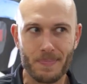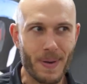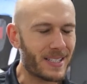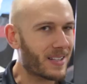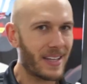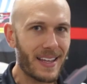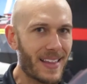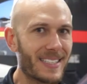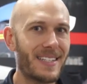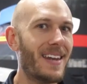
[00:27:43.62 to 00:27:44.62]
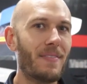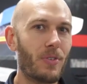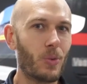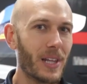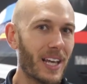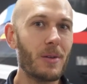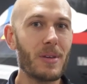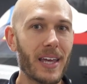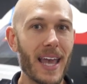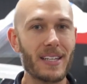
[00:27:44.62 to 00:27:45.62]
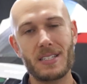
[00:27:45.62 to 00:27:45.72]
basically that's never really gonna be the case.